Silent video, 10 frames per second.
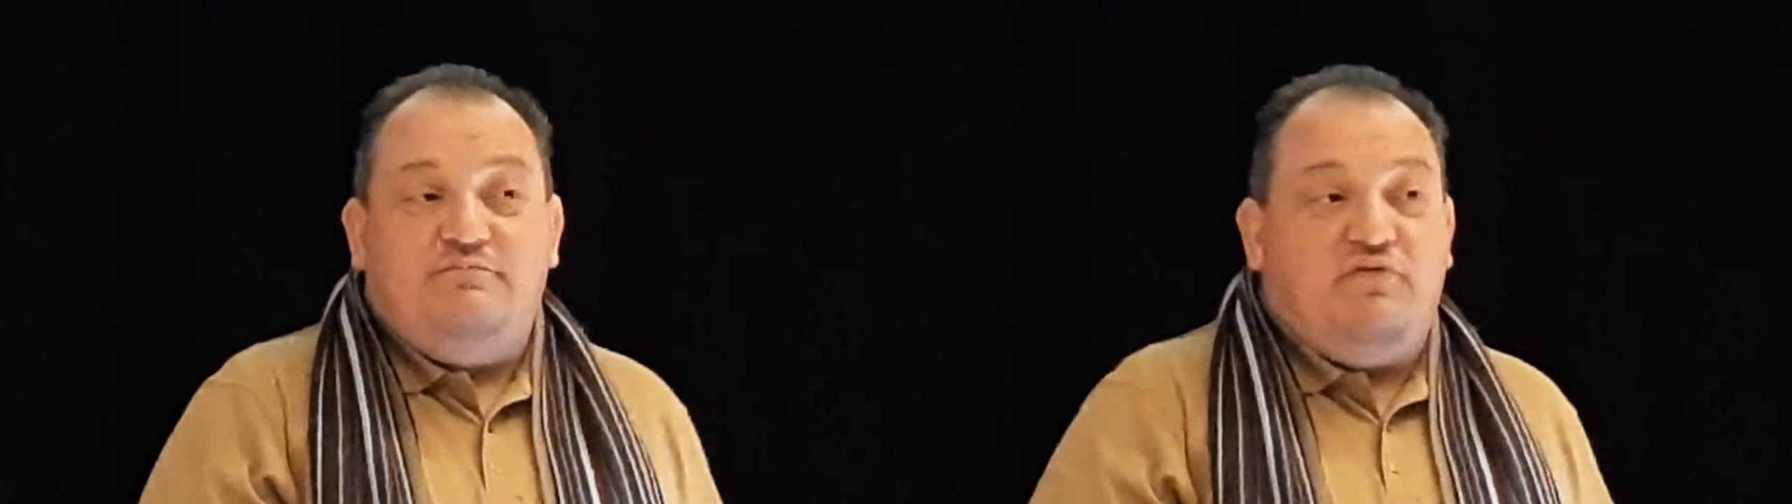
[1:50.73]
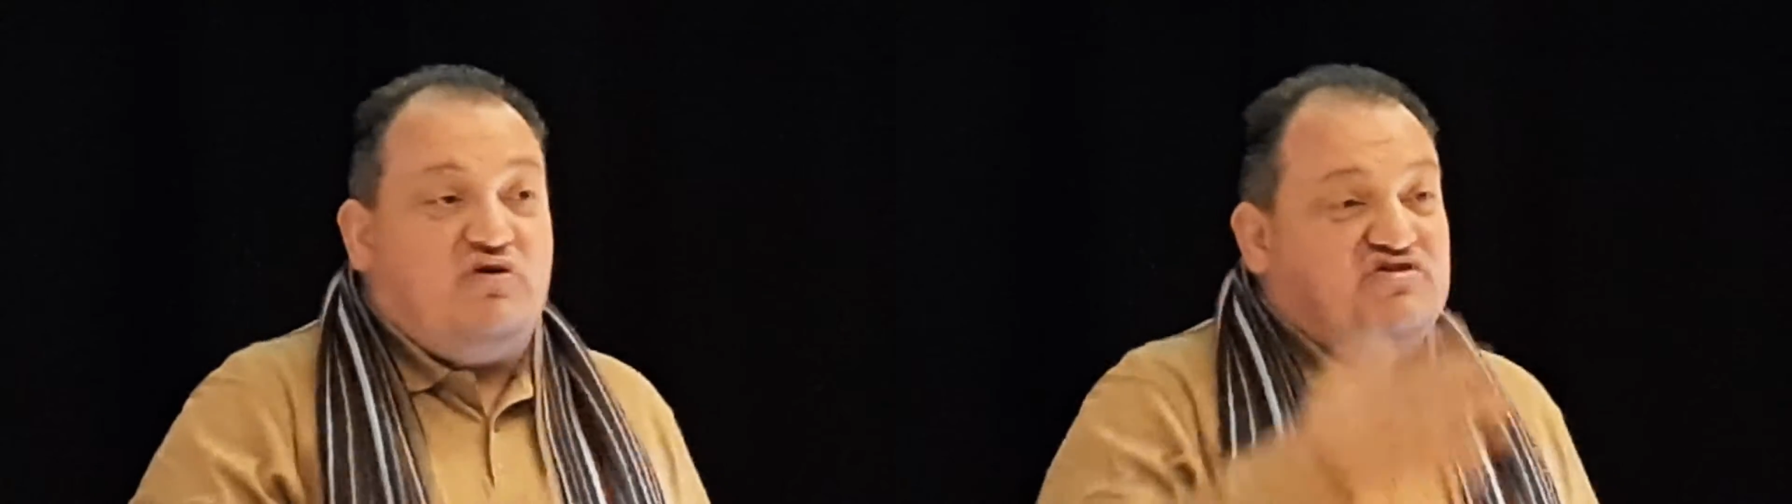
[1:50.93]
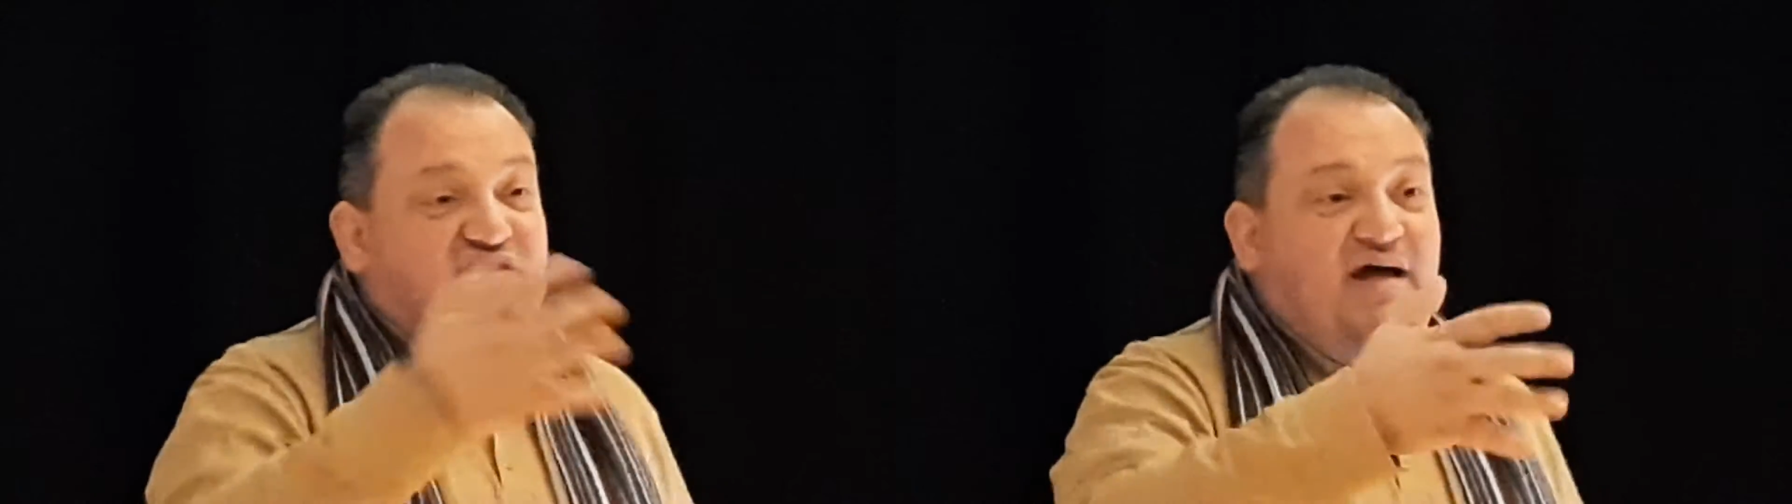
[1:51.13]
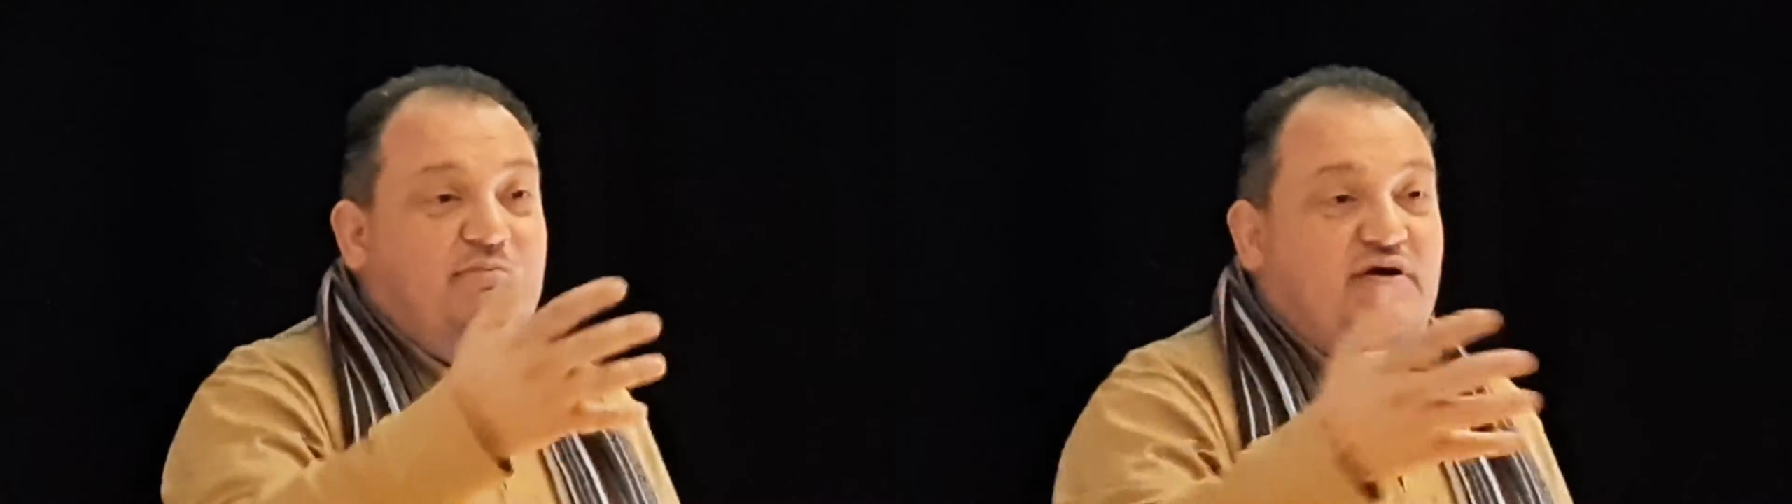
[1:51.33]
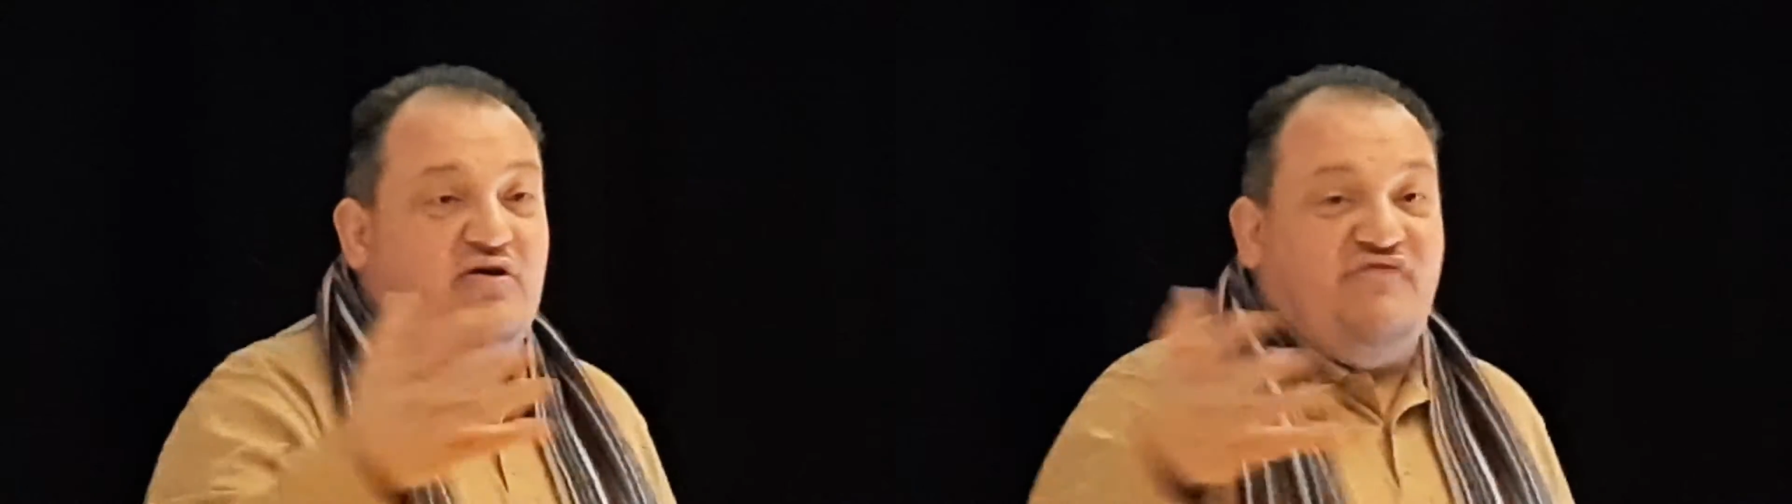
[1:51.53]
because the
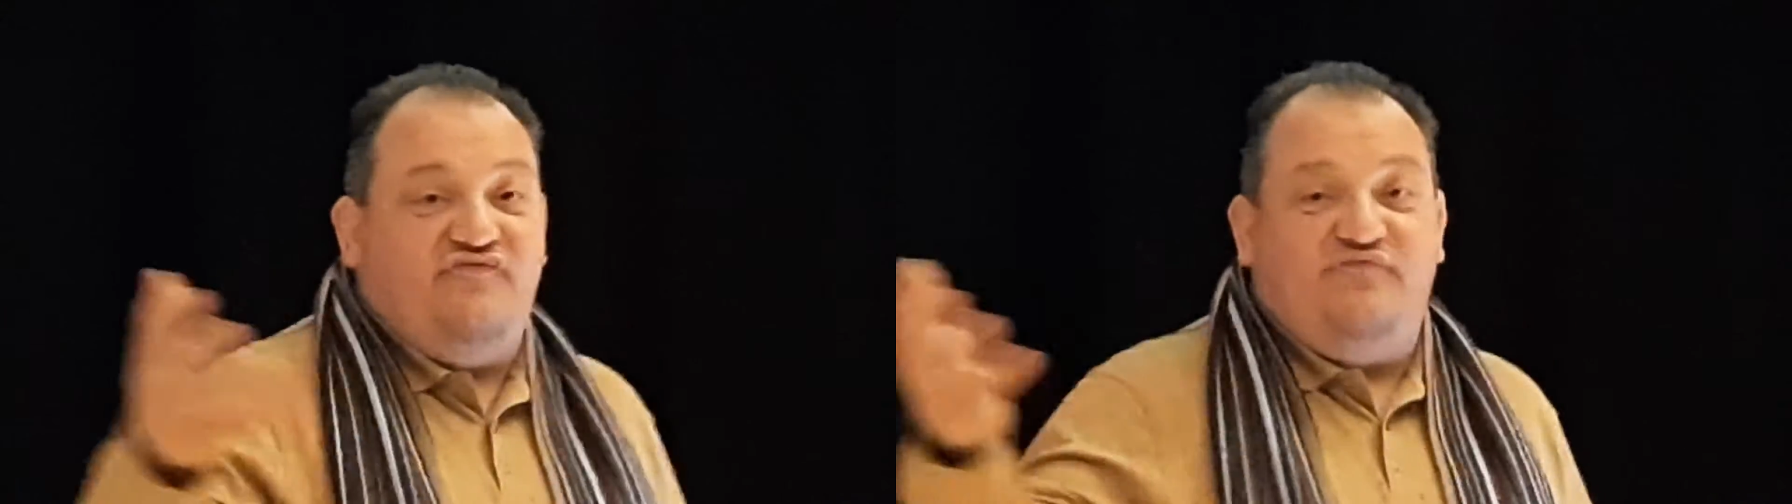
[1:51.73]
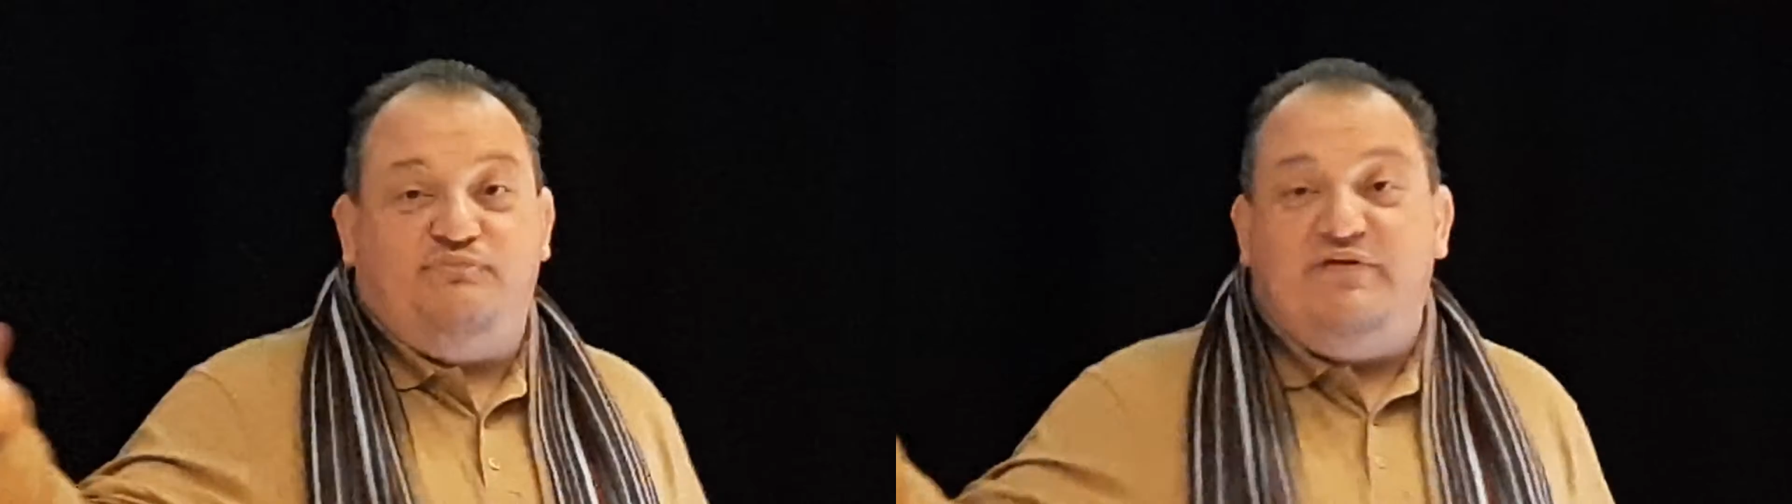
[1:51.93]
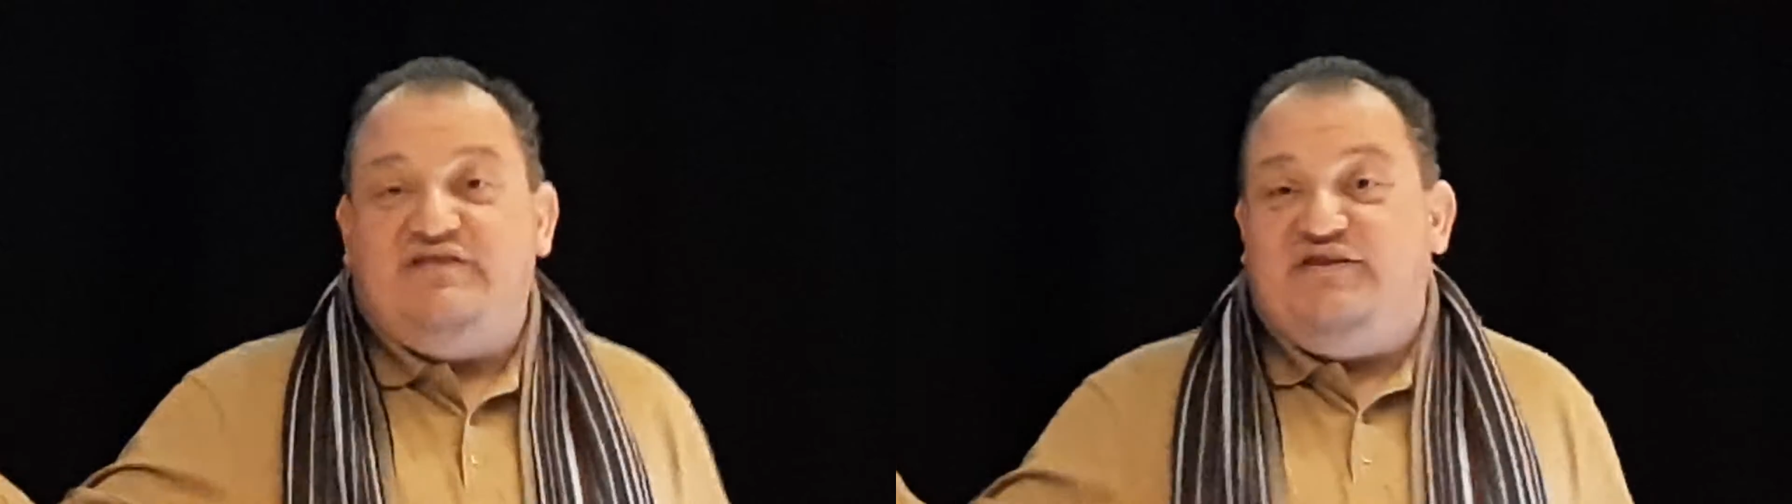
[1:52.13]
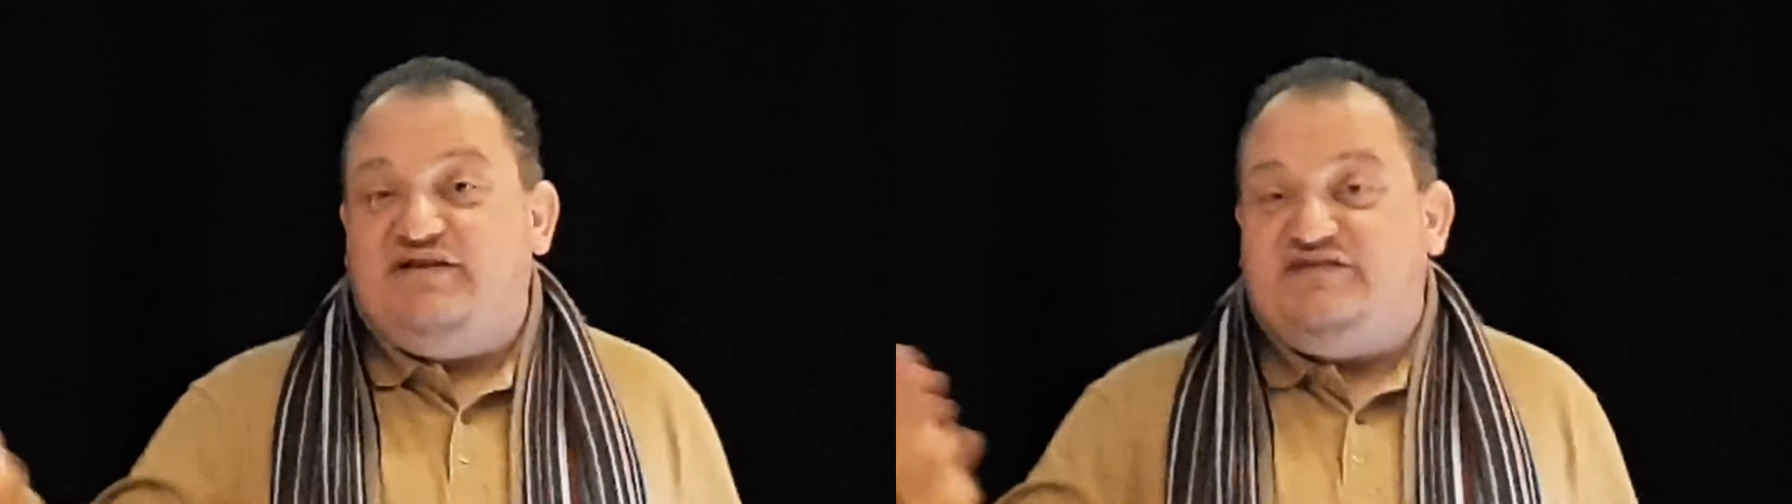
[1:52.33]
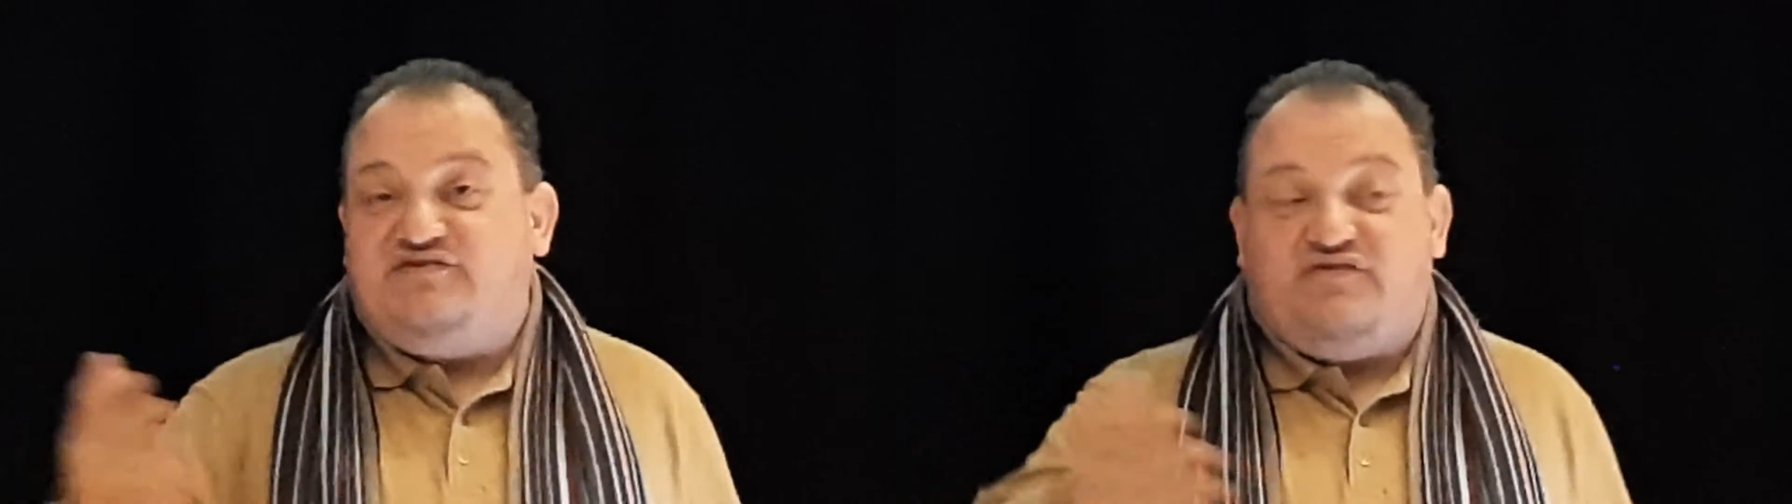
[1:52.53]
number of
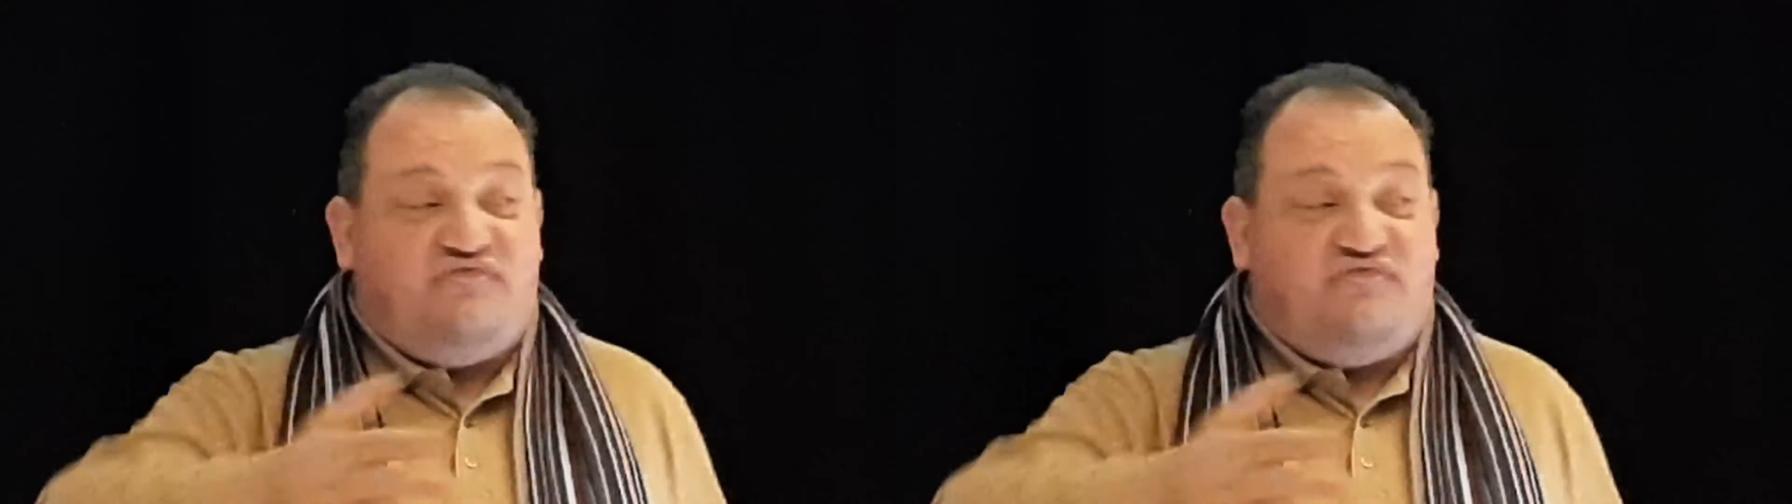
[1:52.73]
buildings,